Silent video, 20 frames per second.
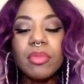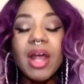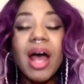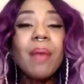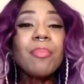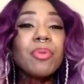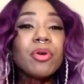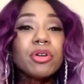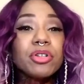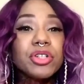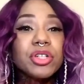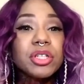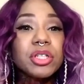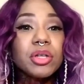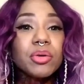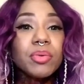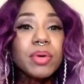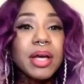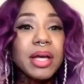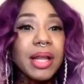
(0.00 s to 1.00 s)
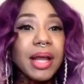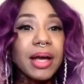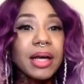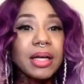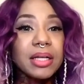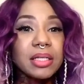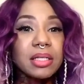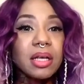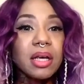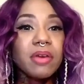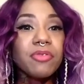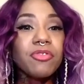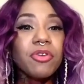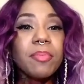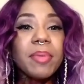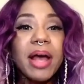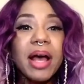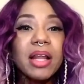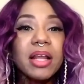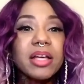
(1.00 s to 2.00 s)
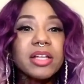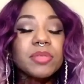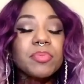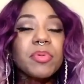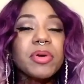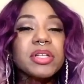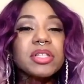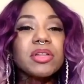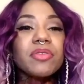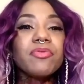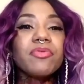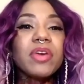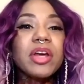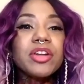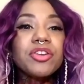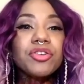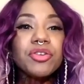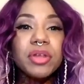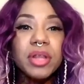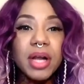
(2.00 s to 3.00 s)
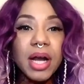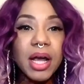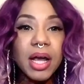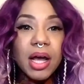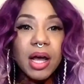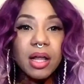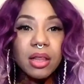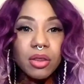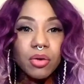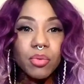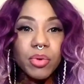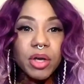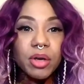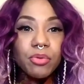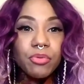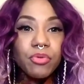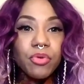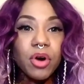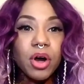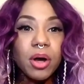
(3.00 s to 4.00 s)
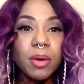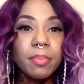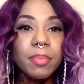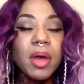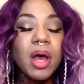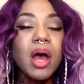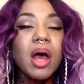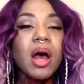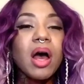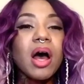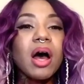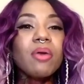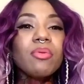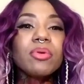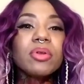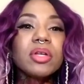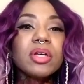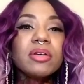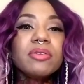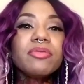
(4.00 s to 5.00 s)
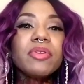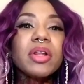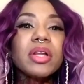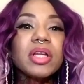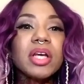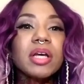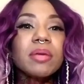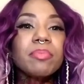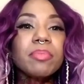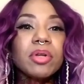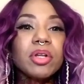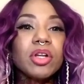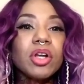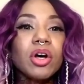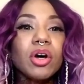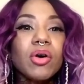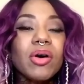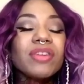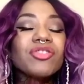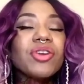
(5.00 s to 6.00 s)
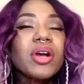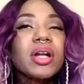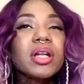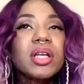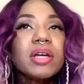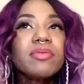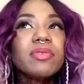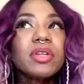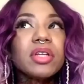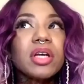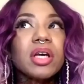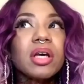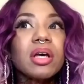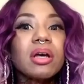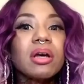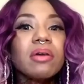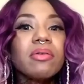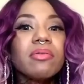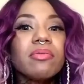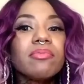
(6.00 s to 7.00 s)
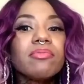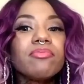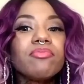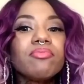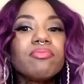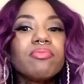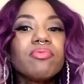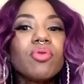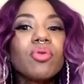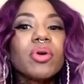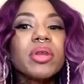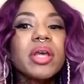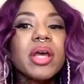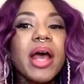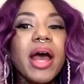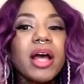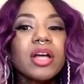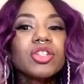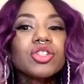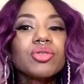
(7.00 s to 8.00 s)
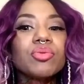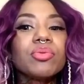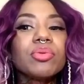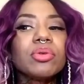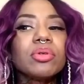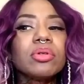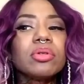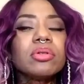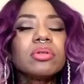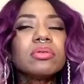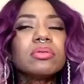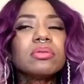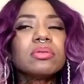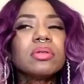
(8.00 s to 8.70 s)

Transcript: I purchased the wig, like I said, from AliExpress. The vendor that I got the wig from, I will leave a link below. I'll try to leave a link for the actual